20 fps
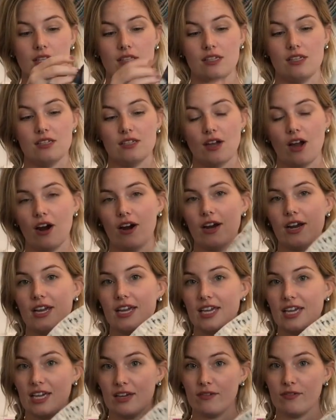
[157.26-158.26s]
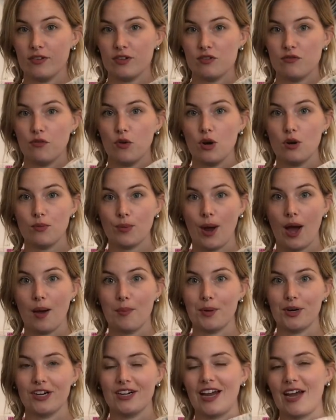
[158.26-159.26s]
These are a gift for
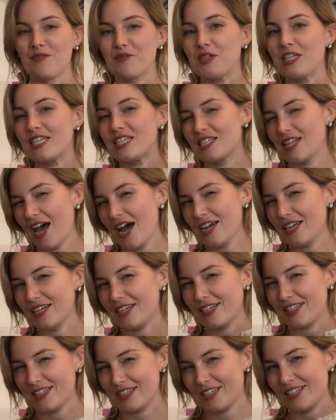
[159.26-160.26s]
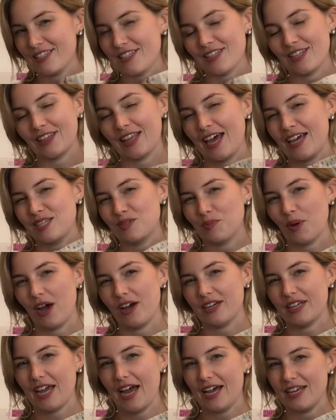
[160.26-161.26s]
Robert. I've decided since the last
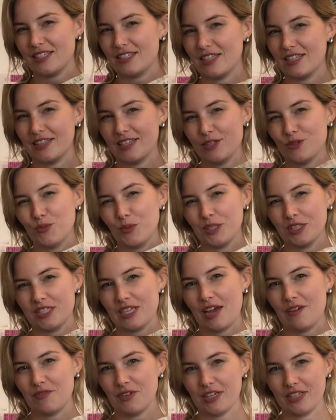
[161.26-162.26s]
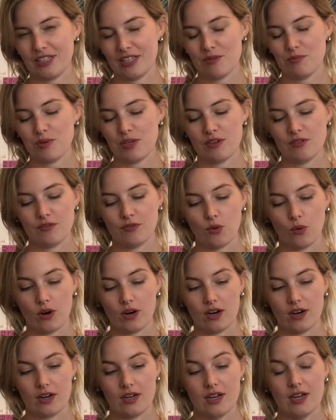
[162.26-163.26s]
podcast that these will definitely be
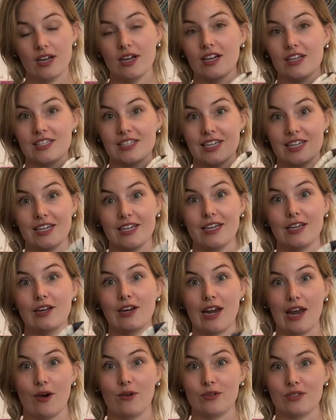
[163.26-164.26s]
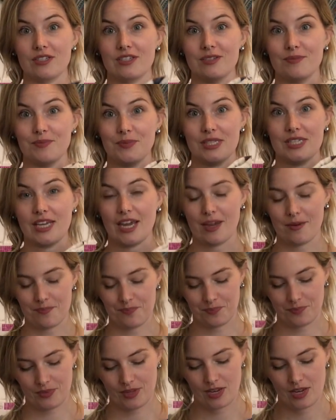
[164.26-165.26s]
for St. Nicholas Day,
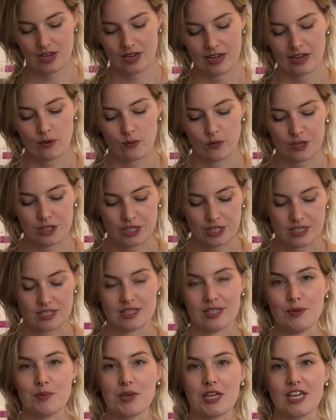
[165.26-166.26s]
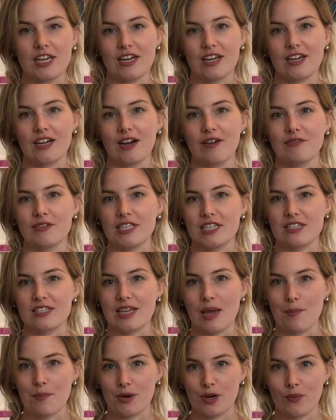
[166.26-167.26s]
which is in the beginning of
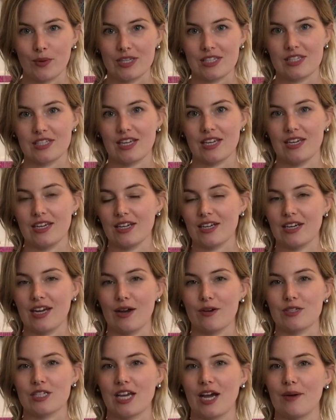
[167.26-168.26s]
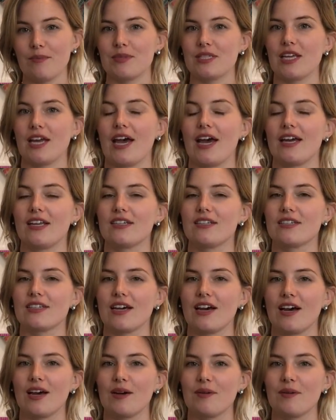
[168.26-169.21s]
December when St. Nicholas comes and